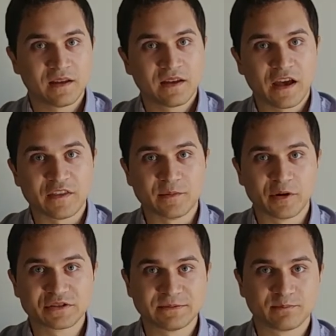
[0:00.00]
And the
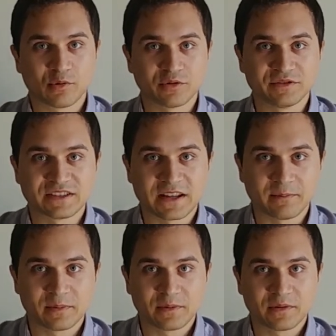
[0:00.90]
most important
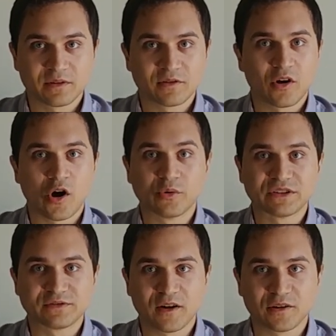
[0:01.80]
step, always
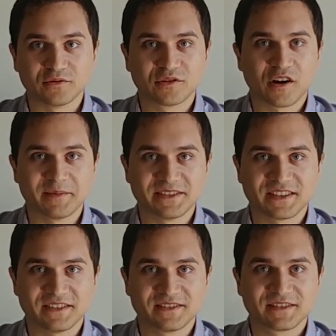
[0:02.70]
follow common
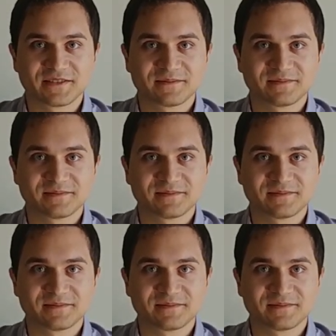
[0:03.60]
sense.